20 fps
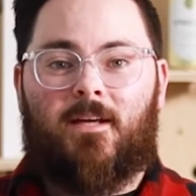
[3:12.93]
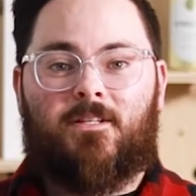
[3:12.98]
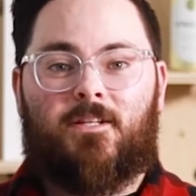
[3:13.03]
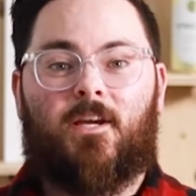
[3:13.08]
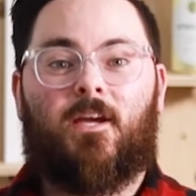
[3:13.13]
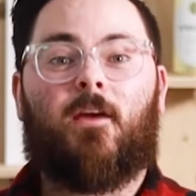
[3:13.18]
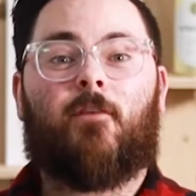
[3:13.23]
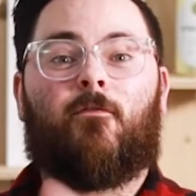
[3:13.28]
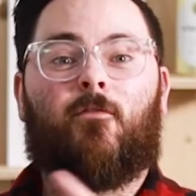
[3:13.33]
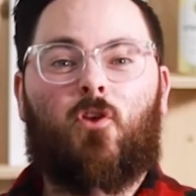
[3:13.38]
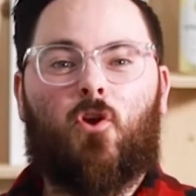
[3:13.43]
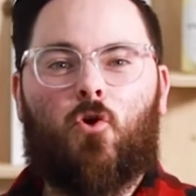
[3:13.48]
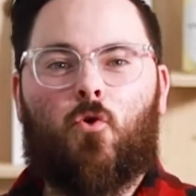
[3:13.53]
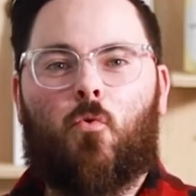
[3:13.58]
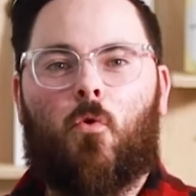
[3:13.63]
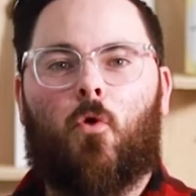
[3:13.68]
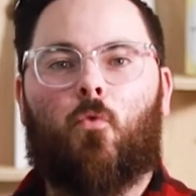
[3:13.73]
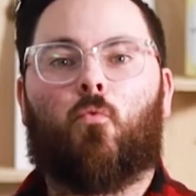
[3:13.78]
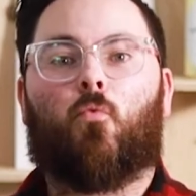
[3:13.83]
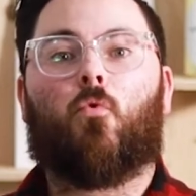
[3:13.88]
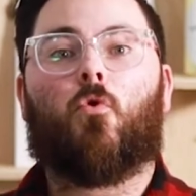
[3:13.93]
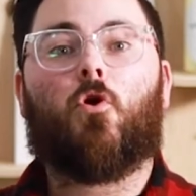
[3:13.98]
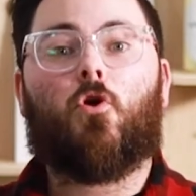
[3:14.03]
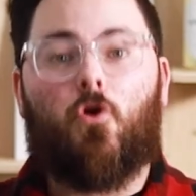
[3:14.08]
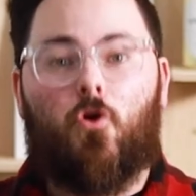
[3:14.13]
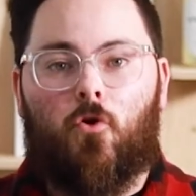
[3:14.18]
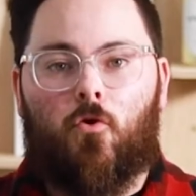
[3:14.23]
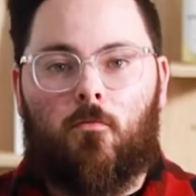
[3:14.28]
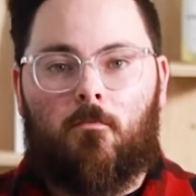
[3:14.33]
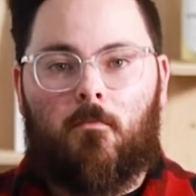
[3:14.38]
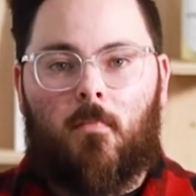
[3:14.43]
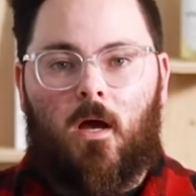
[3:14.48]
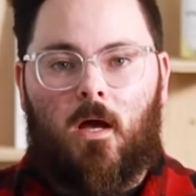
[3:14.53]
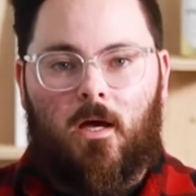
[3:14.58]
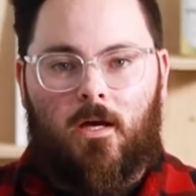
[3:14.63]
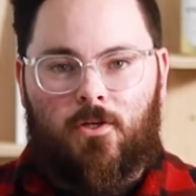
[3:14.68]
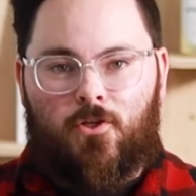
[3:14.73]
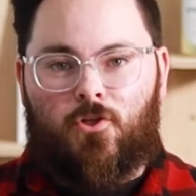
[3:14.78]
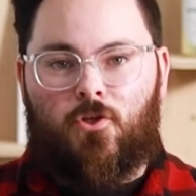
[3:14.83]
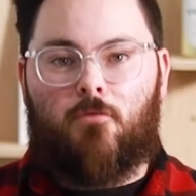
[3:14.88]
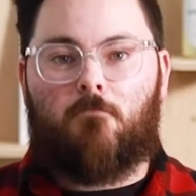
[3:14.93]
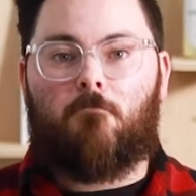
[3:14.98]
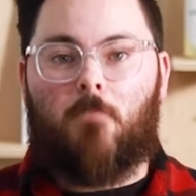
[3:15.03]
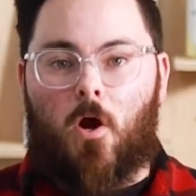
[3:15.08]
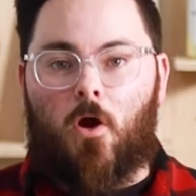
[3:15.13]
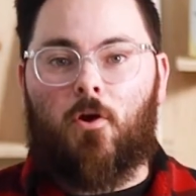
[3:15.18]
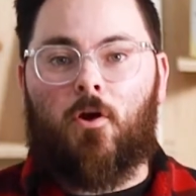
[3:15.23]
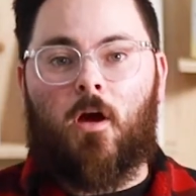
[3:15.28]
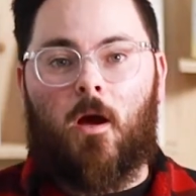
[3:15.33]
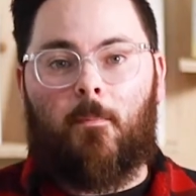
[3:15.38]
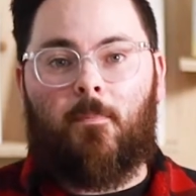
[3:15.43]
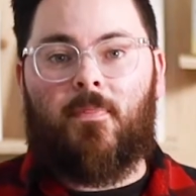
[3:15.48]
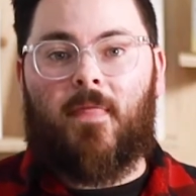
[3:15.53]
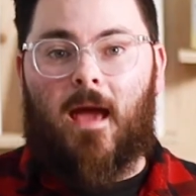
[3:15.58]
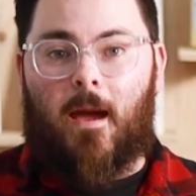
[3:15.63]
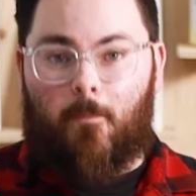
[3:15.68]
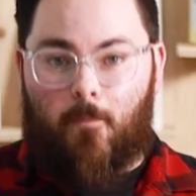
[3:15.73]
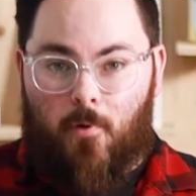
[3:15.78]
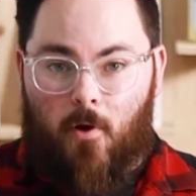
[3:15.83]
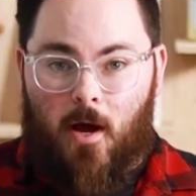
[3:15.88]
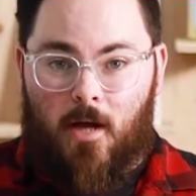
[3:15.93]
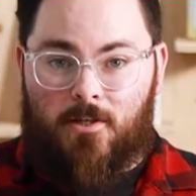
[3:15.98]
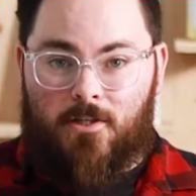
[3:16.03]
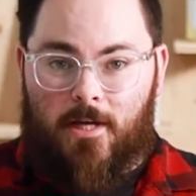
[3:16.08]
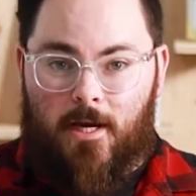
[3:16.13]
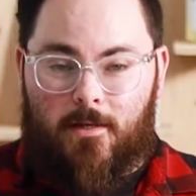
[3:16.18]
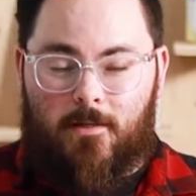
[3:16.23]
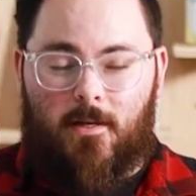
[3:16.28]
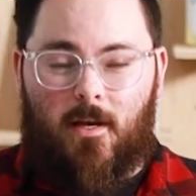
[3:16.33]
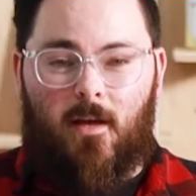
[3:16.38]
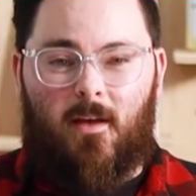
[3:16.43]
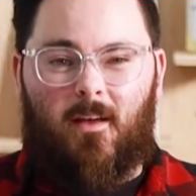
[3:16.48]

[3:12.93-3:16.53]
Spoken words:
to give you room to mark up that project.